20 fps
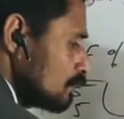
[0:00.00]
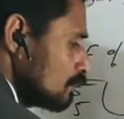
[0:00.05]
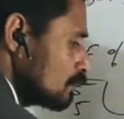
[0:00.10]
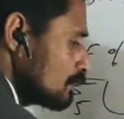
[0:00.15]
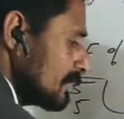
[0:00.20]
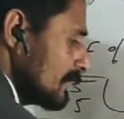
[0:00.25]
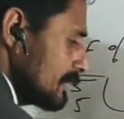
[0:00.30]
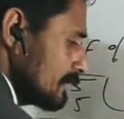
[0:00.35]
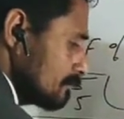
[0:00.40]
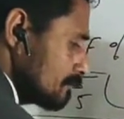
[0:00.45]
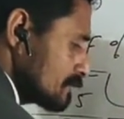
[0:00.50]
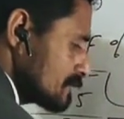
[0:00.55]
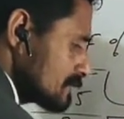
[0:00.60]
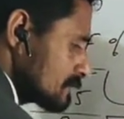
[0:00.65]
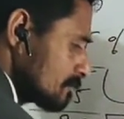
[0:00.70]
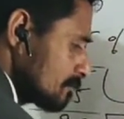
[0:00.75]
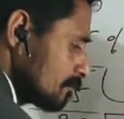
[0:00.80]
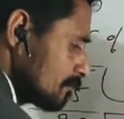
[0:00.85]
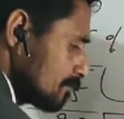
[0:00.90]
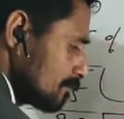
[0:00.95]
times.
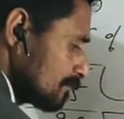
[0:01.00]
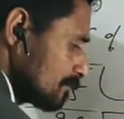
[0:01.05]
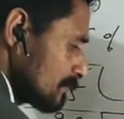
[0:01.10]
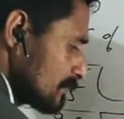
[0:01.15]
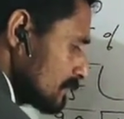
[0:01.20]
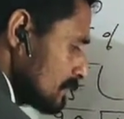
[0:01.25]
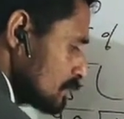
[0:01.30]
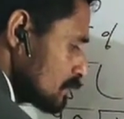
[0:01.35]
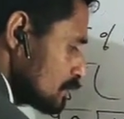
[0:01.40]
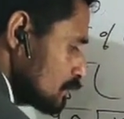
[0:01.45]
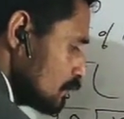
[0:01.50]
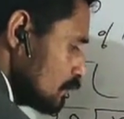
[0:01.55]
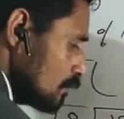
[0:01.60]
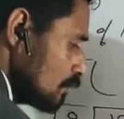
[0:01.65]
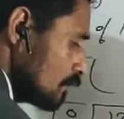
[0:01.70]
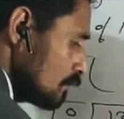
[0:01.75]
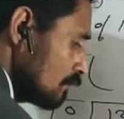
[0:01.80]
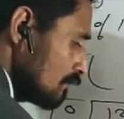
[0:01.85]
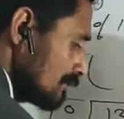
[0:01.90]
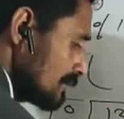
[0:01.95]
So
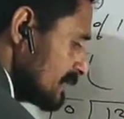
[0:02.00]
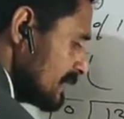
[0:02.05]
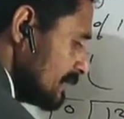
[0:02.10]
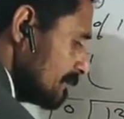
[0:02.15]
we have